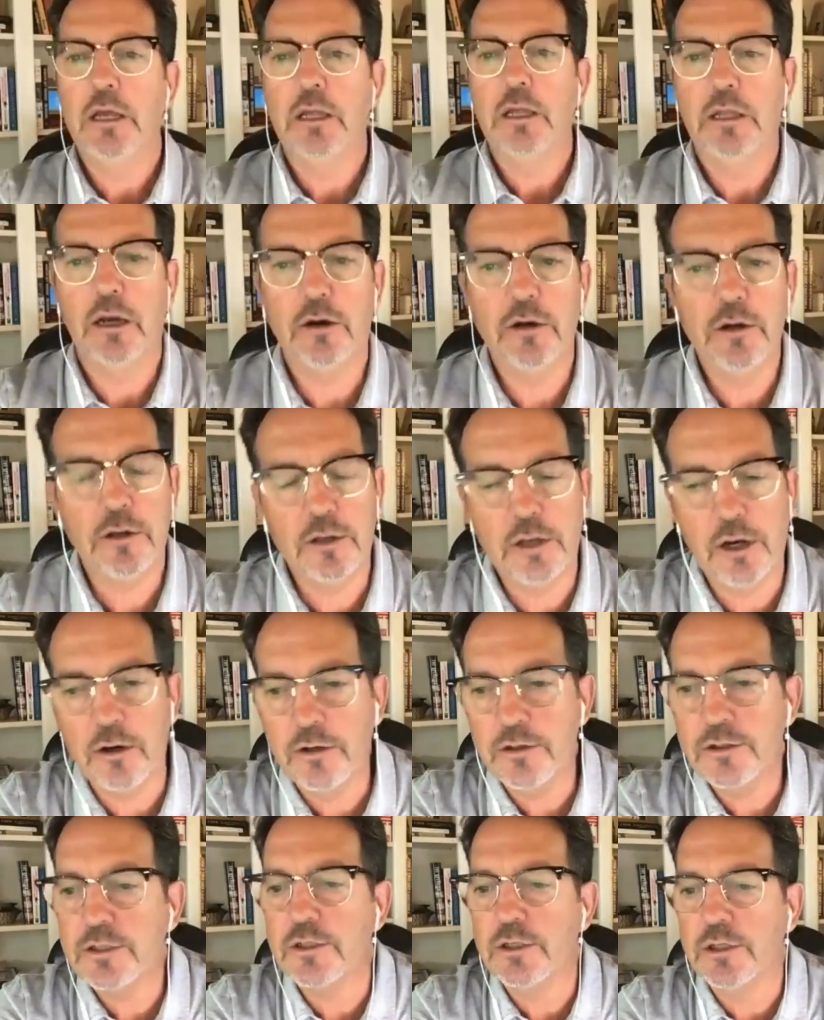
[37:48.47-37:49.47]

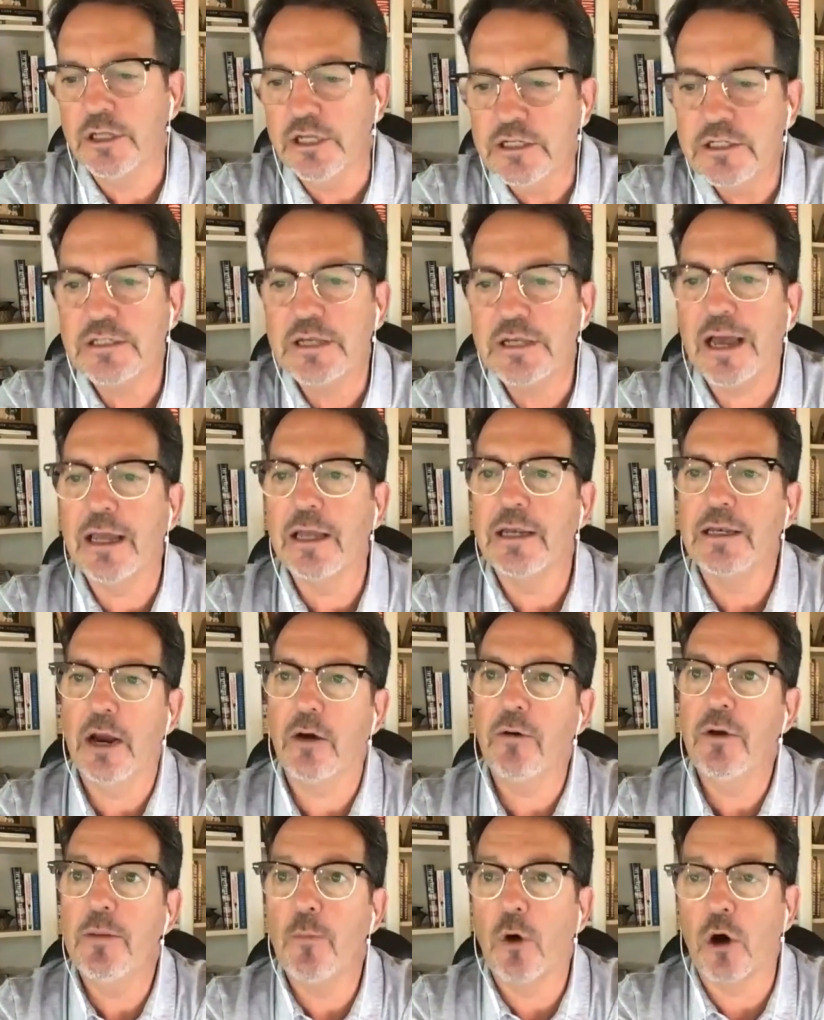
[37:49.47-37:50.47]
There's these
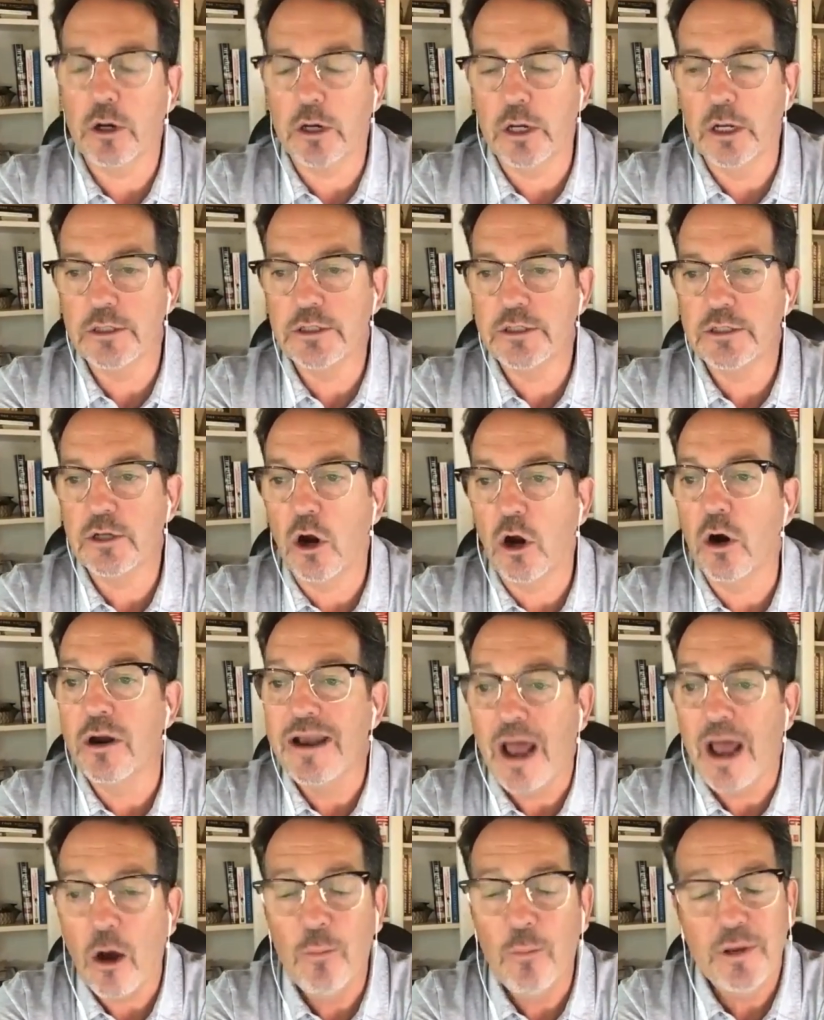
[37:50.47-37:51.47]
secondary markets are
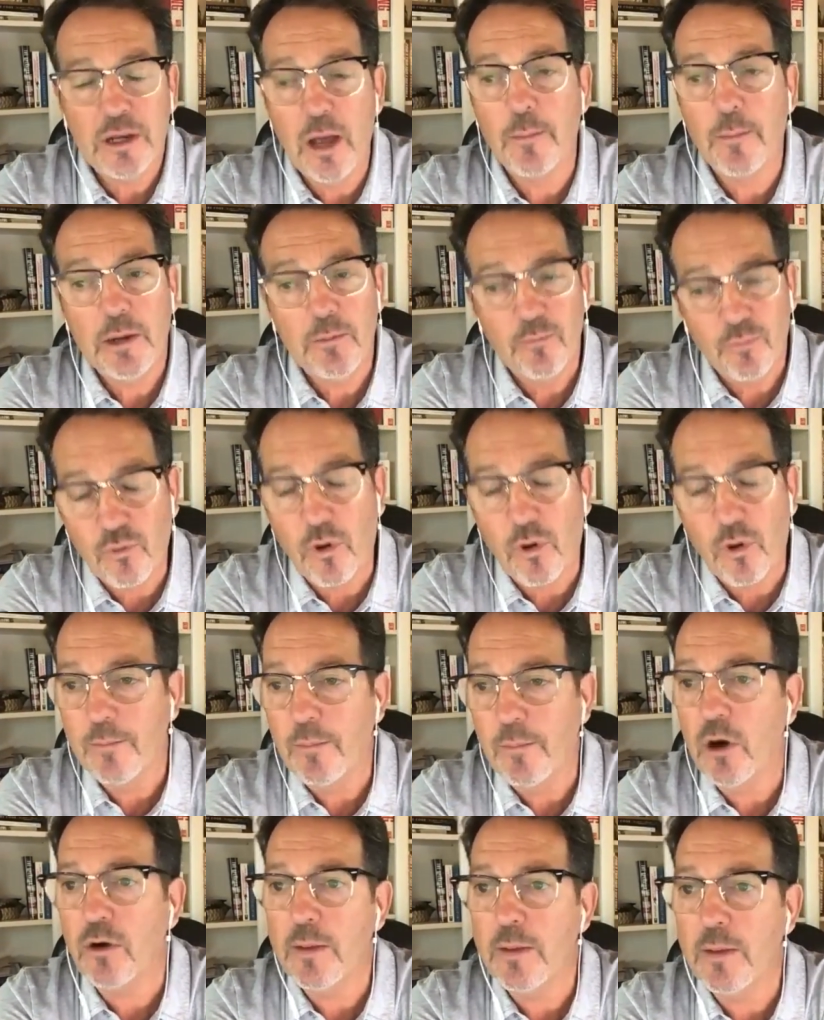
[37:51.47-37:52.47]
now becoming
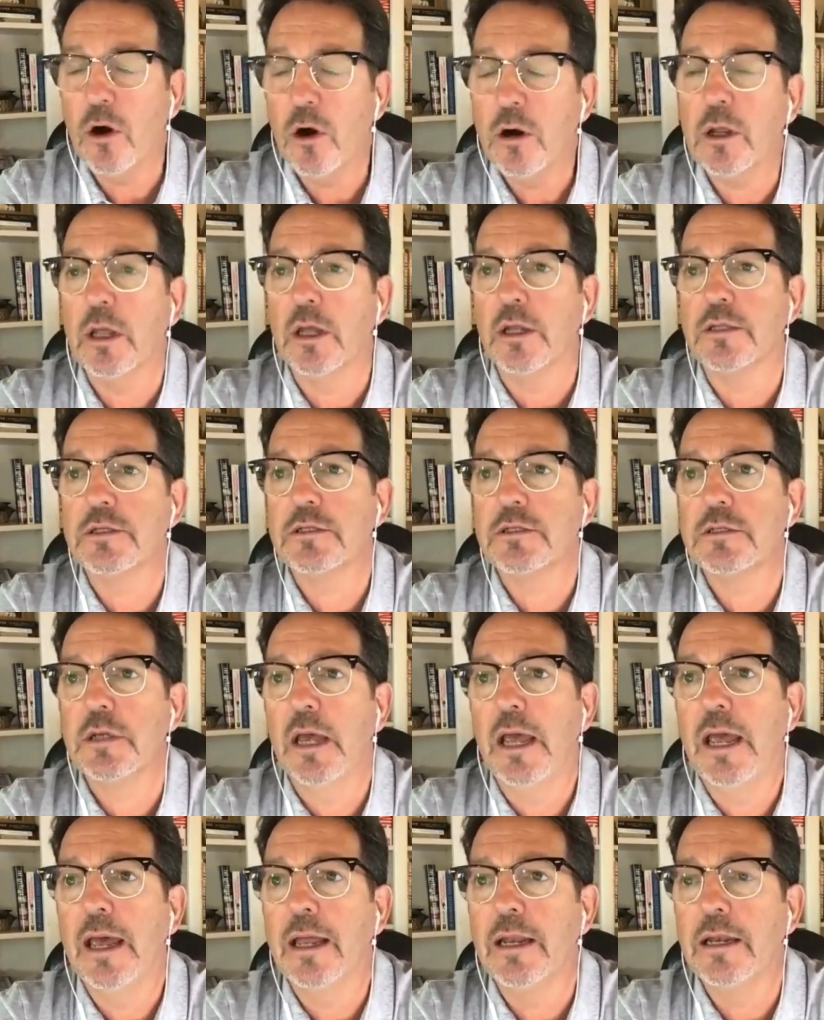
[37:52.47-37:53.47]
primary markets.
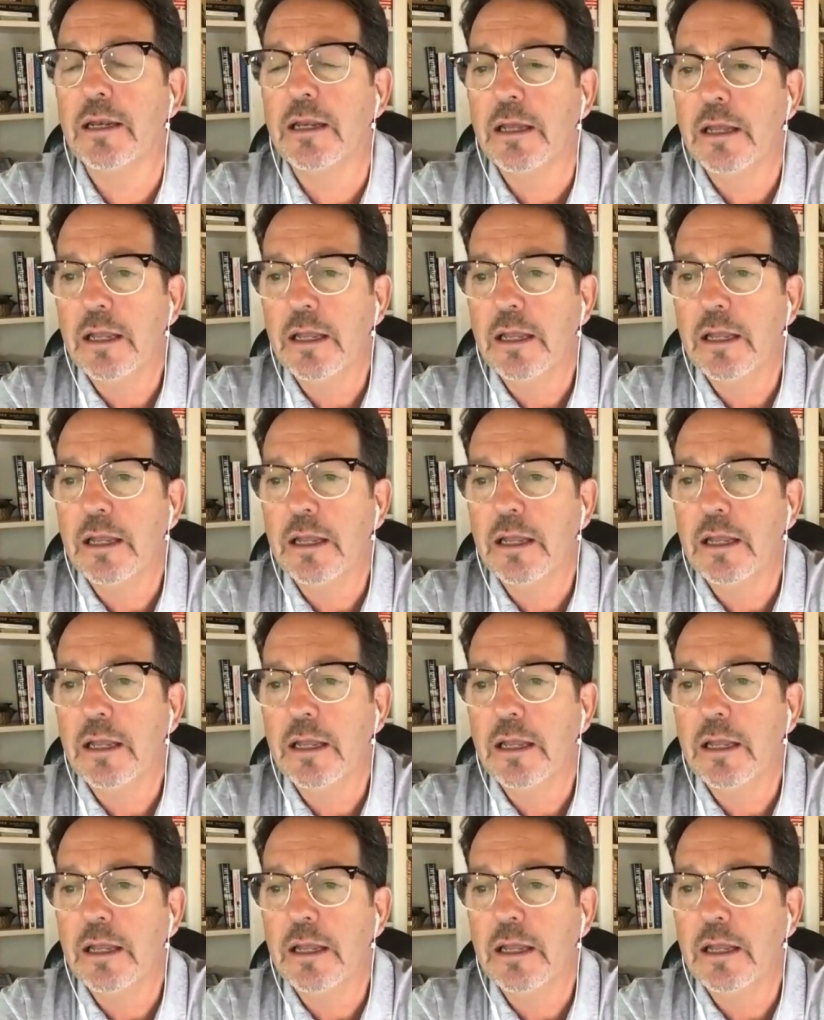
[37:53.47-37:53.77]
And